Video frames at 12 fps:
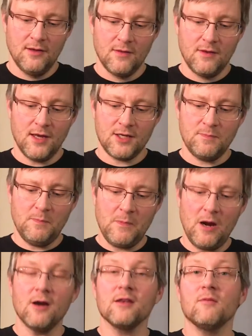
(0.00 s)
The next
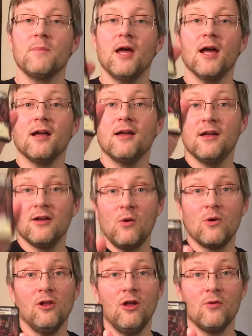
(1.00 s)
card in the pack,
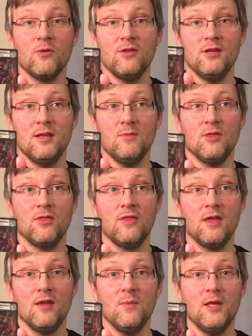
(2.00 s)
going along with the demon
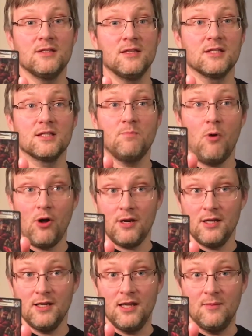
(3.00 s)
theme, is the
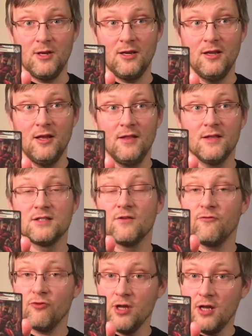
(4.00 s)
Spawning Demon. This is a
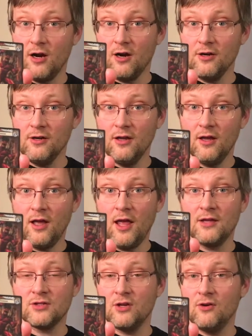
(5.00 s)
free card,
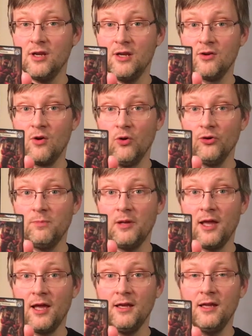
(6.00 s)
and so you don't need your gold to
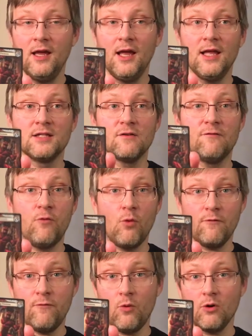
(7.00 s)
play it. It's a
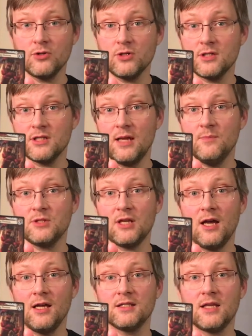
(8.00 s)
4/4, so the same
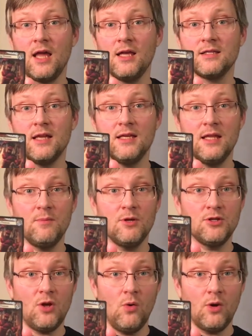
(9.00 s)
size as a demon
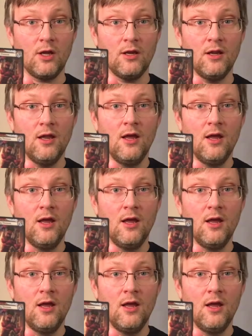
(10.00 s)
token,